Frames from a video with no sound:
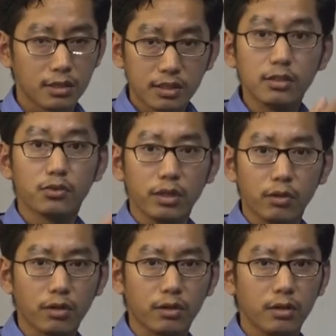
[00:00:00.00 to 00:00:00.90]
and still
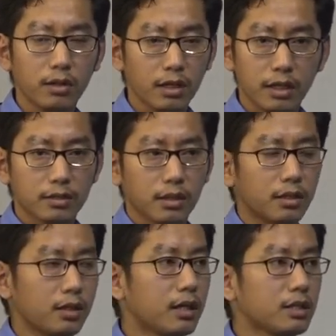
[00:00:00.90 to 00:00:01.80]
doing on as
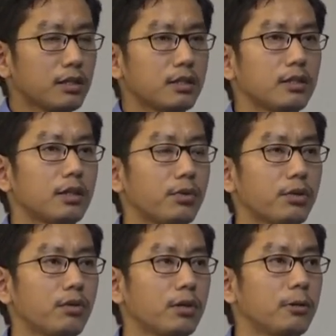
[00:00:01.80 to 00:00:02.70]
regarding
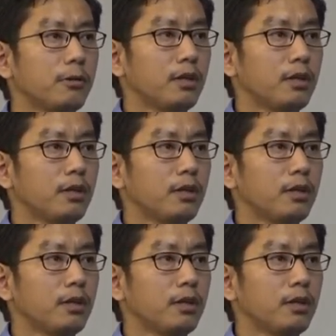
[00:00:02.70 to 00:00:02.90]
the,